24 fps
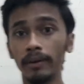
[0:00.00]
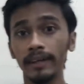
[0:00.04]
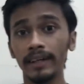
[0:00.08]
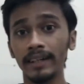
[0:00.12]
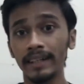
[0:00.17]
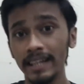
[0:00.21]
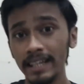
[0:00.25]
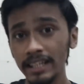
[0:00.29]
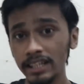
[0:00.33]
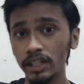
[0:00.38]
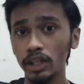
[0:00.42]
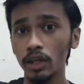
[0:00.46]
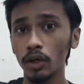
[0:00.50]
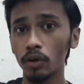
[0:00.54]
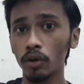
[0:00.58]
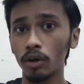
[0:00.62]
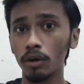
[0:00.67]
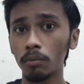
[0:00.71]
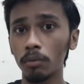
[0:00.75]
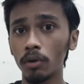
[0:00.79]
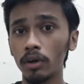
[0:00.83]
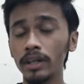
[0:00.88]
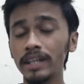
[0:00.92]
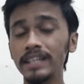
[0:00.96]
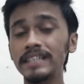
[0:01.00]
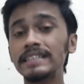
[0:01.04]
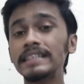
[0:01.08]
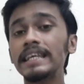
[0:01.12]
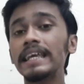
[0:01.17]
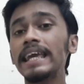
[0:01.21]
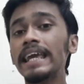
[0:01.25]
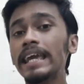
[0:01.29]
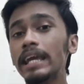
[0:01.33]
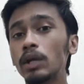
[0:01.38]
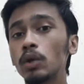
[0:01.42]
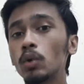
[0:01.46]
a rescue robot is
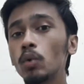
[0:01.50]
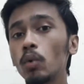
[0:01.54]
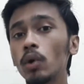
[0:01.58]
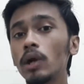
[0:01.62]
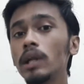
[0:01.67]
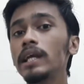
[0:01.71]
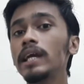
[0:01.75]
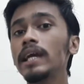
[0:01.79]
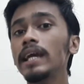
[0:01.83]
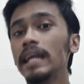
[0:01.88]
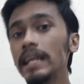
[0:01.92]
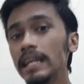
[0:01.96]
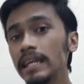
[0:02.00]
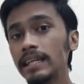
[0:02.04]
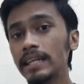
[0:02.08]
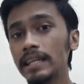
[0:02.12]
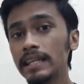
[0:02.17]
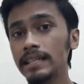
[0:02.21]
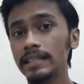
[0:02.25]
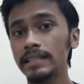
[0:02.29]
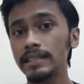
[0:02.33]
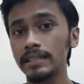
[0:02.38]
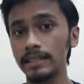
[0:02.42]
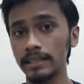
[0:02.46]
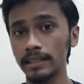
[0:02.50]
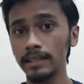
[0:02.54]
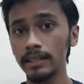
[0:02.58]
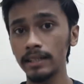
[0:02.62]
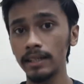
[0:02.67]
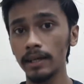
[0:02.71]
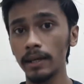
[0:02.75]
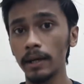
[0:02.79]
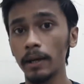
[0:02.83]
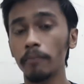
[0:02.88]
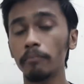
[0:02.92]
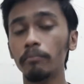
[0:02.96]
equally
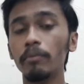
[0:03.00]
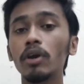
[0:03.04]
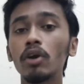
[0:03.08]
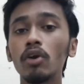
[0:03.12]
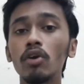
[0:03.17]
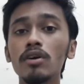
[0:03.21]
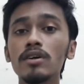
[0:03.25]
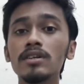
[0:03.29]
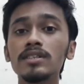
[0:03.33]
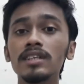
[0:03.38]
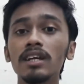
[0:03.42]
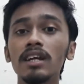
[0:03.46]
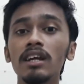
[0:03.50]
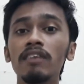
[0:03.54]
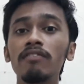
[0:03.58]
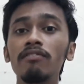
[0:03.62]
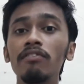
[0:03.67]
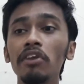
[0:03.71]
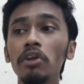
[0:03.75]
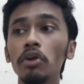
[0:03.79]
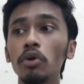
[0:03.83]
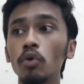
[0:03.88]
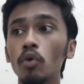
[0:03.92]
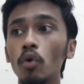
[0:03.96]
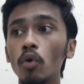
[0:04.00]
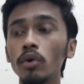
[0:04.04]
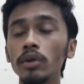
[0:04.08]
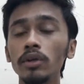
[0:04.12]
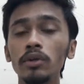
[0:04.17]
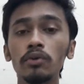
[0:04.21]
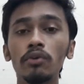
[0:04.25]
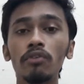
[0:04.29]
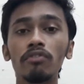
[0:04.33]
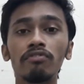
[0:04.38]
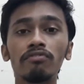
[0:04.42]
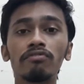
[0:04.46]
intelligent because it will go
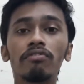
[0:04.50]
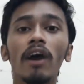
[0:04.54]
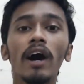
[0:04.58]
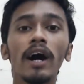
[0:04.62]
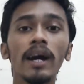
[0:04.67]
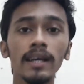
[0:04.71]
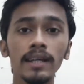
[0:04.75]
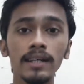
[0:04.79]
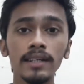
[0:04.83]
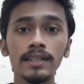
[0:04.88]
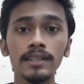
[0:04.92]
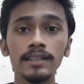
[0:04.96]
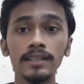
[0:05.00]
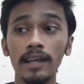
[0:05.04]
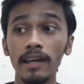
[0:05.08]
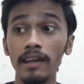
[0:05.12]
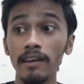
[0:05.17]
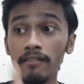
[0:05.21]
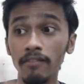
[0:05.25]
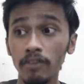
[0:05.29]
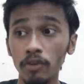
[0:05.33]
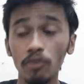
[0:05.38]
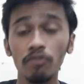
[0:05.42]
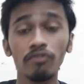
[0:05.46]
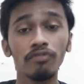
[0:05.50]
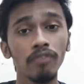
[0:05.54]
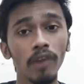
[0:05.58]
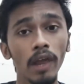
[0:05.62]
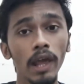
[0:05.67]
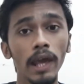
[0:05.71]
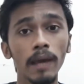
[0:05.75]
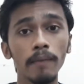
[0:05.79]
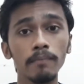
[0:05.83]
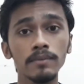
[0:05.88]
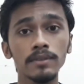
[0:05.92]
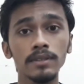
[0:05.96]
into fires, into
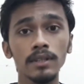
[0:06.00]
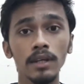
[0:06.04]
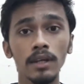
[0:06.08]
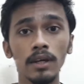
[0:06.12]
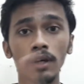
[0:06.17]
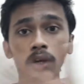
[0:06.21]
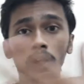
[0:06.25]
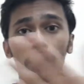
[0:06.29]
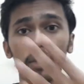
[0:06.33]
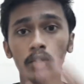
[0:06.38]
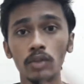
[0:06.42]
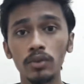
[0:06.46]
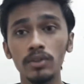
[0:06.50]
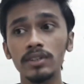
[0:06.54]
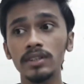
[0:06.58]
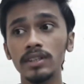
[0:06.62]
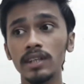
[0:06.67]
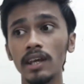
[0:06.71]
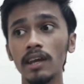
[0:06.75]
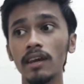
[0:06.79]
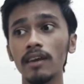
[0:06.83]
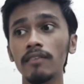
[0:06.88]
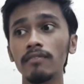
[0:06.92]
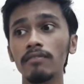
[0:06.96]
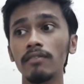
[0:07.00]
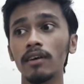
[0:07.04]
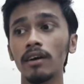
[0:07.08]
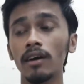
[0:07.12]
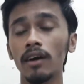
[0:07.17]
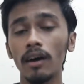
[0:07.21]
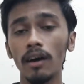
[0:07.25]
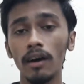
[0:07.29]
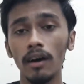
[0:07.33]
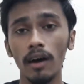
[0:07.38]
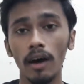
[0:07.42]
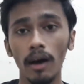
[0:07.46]
flames to save
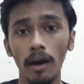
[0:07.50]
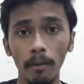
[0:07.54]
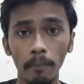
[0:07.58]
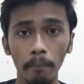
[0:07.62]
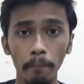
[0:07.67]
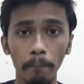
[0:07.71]
a